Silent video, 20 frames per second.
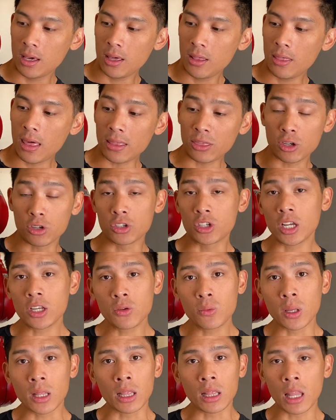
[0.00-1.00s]
that they're
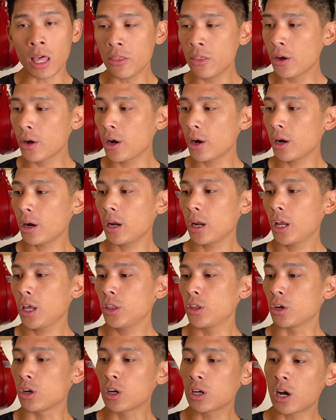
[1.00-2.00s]
genuine leather,
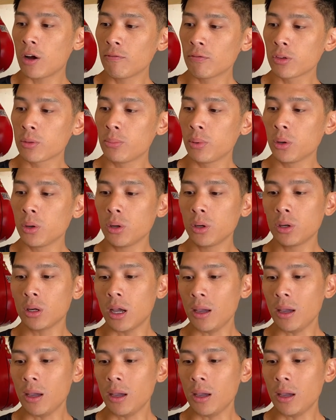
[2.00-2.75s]
they're comfortable.